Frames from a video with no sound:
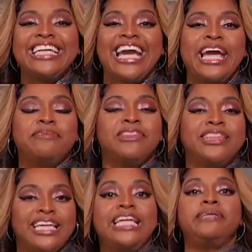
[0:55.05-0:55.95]
cane
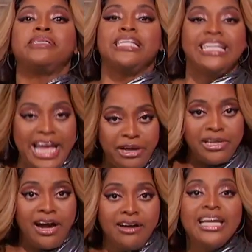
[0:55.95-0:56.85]
themed nail
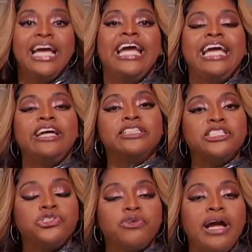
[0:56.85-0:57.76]
art. Here are the
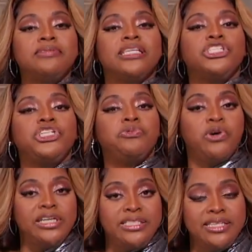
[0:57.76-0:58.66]
stripes that she
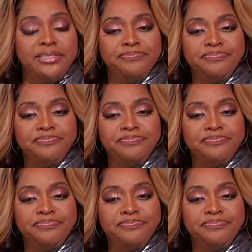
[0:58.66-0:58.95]
wanted.